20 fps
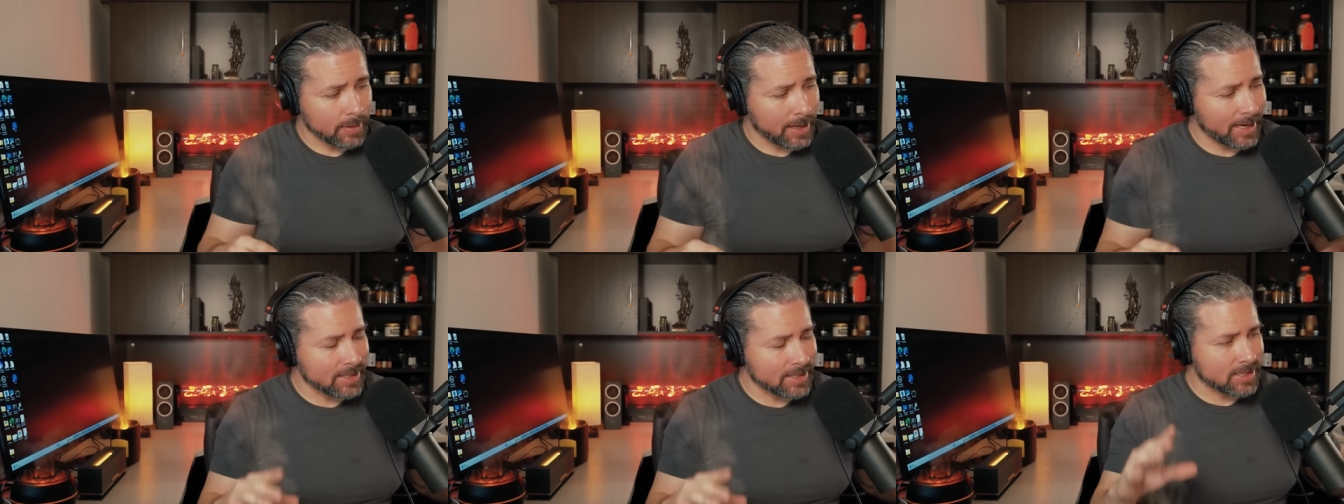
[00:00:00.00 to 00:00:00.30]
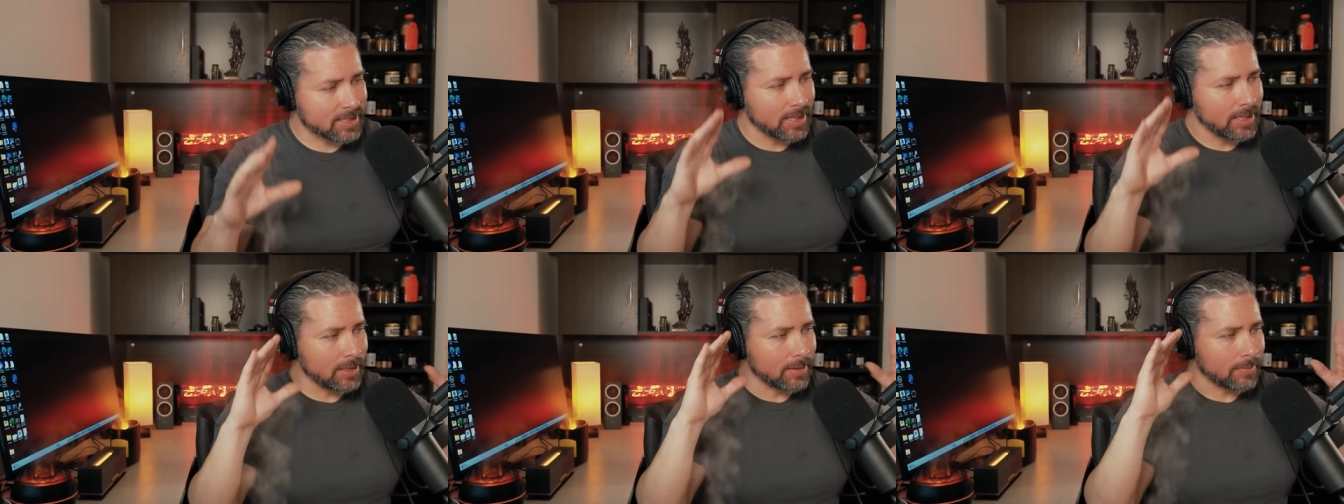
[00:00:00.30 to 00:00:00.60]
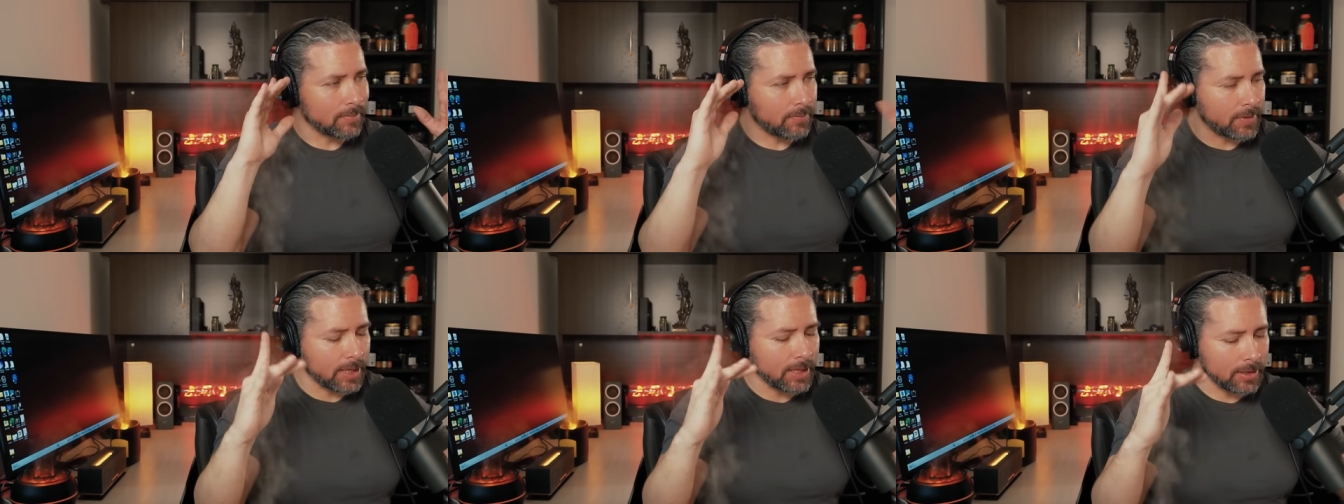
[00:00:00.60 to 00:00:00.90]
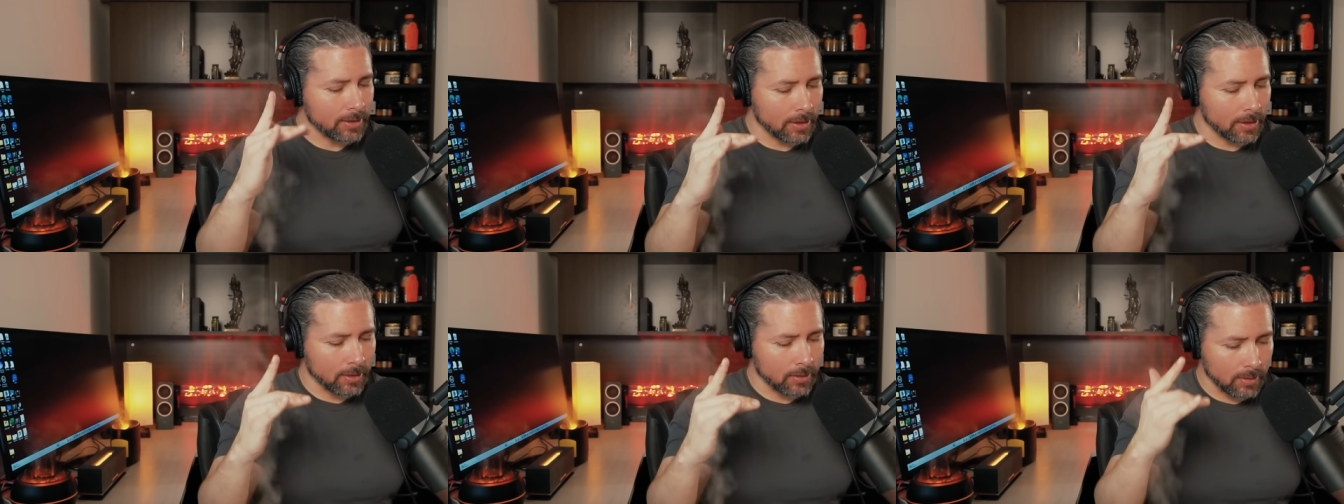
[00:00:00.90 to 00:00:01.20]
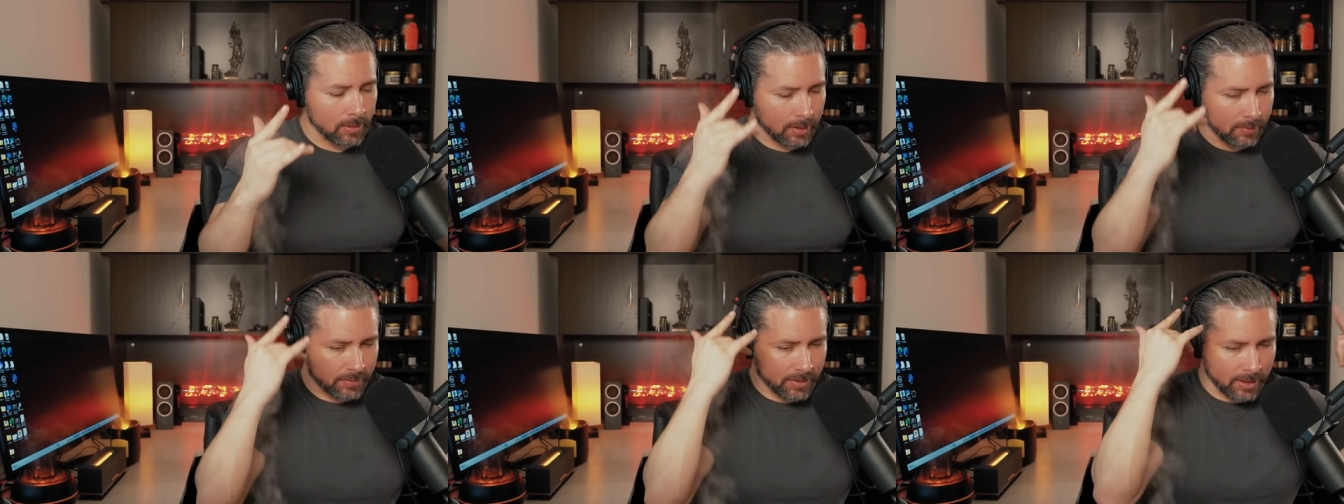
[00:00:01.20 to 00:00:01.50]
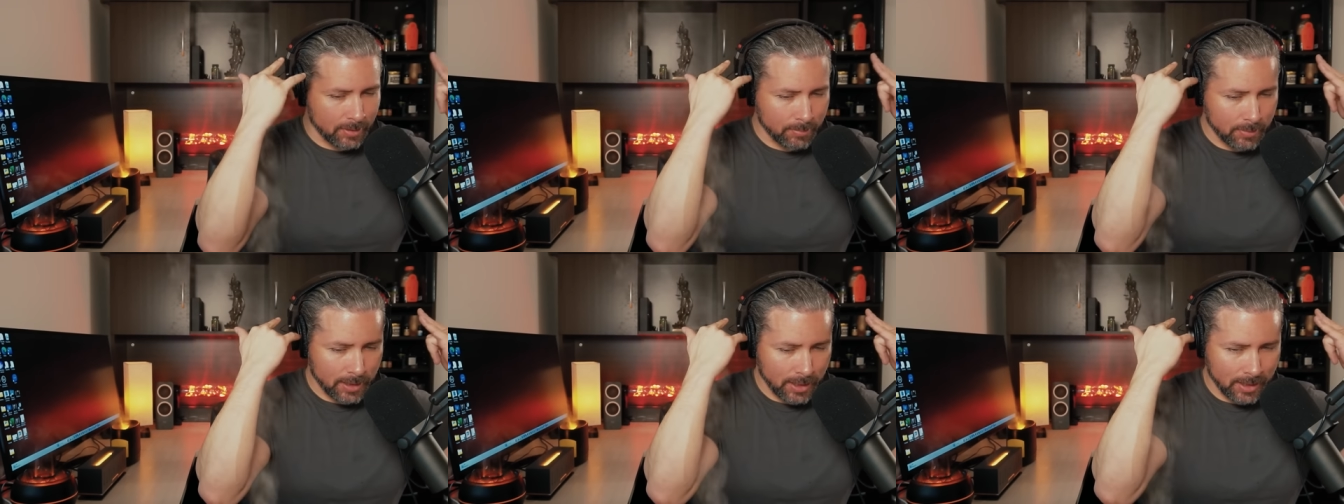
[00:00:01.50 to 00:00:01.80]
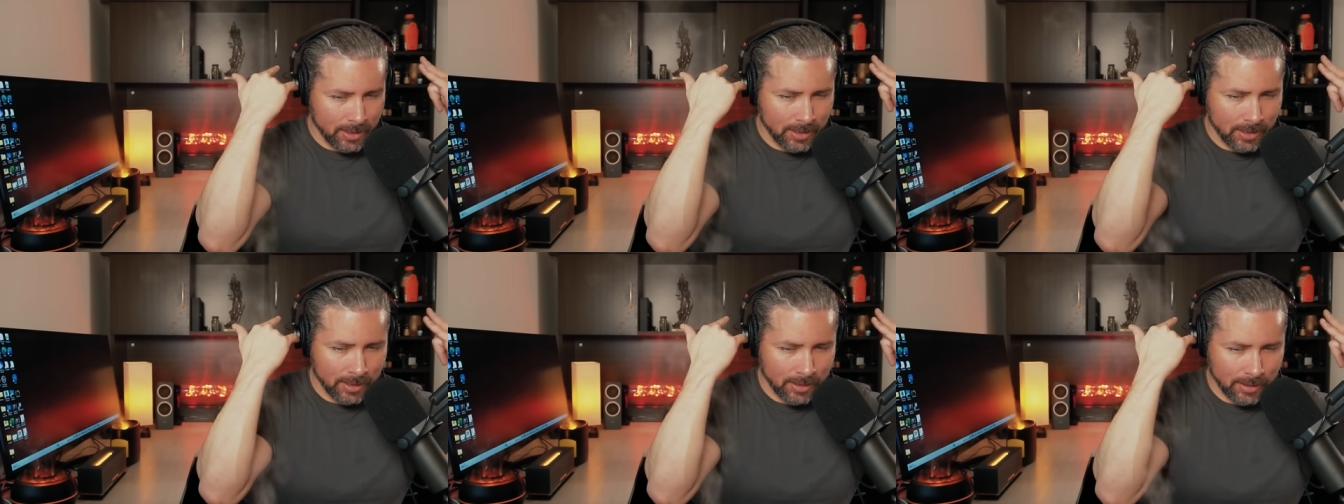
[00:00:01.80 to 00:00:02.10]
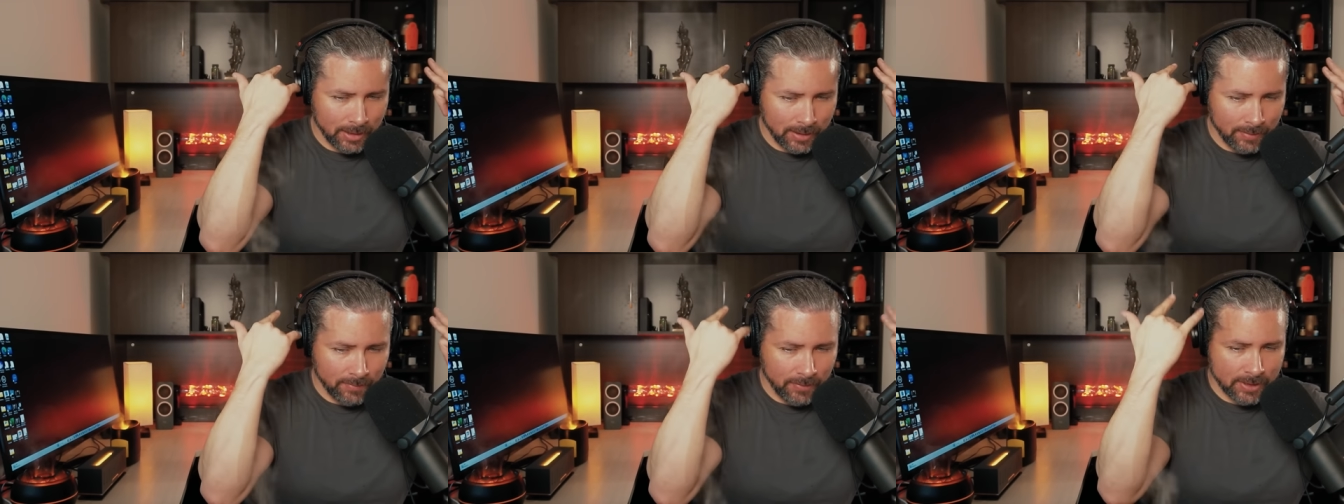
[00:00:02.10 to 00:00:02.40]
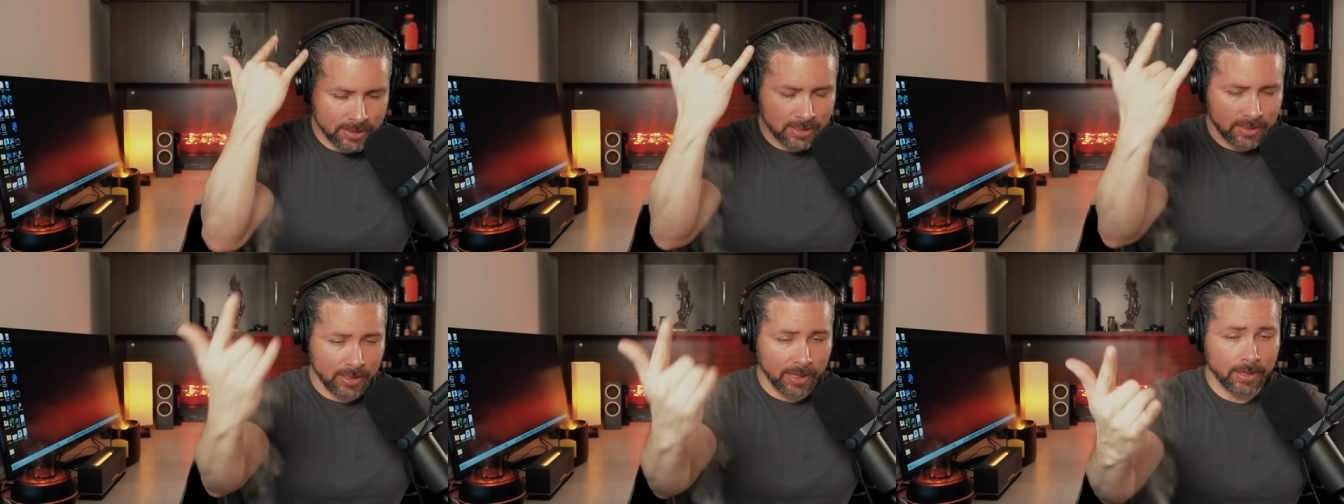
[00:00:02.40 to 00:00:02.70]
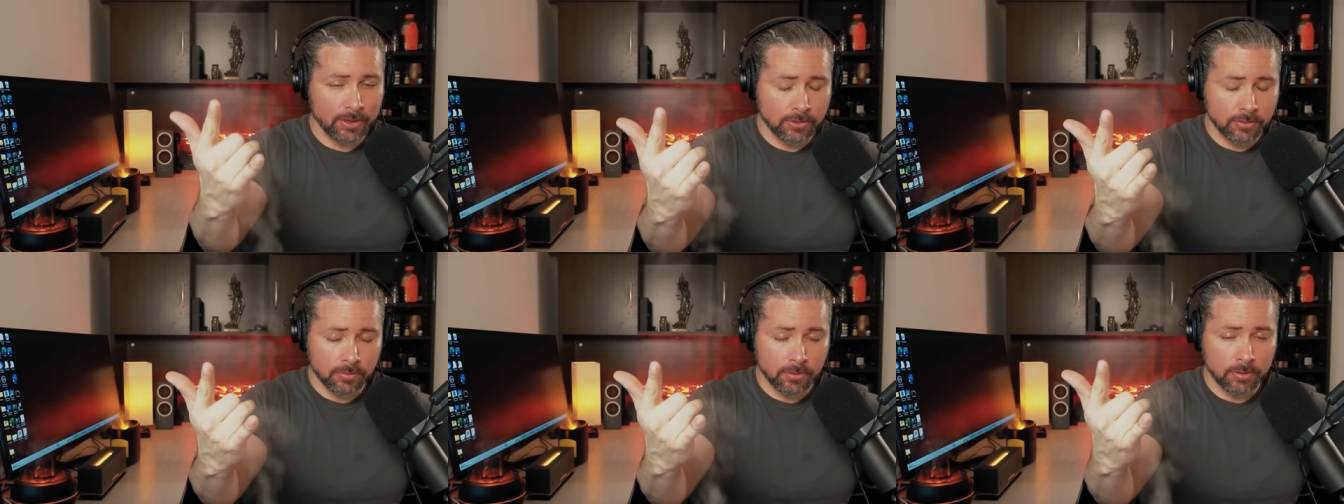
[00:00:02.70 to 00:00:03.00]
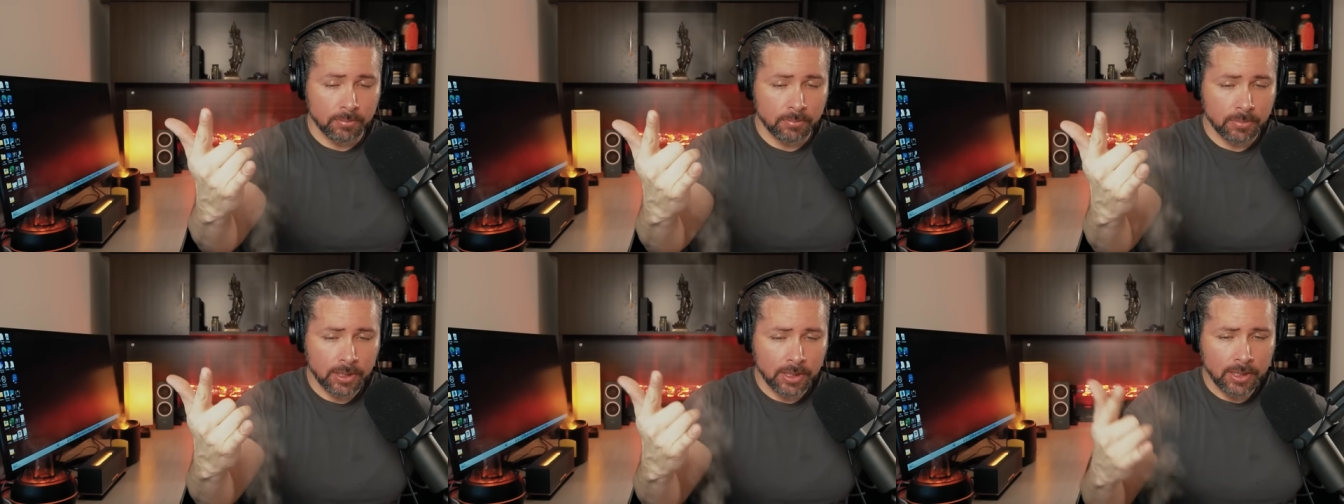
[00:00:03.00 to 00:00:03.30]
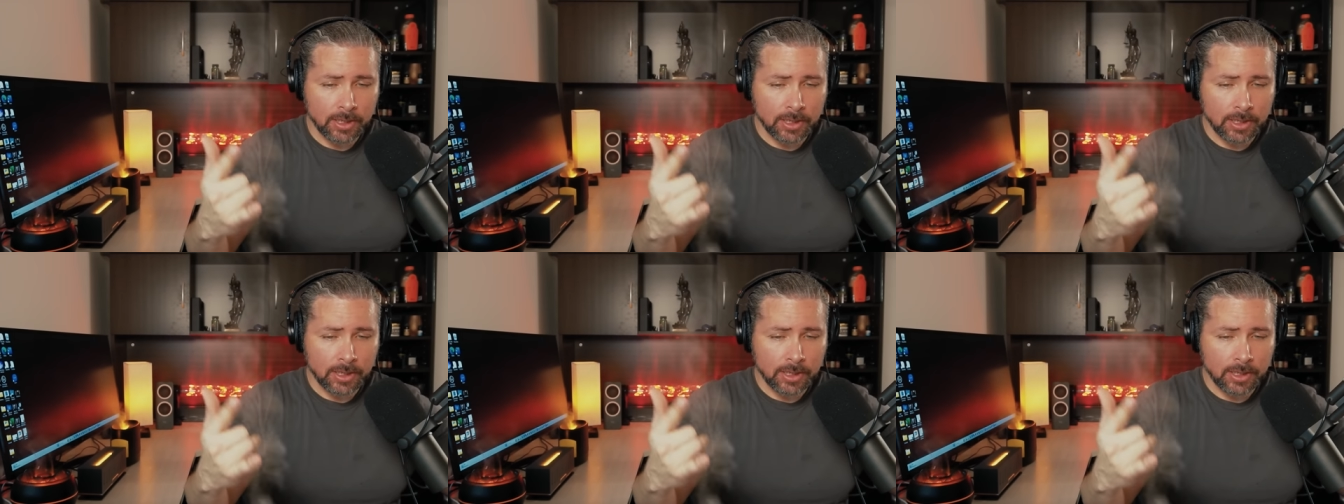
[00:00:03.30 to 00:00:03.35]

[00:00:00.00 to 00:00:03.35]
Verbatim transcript: had seen the video of him in the investigator's room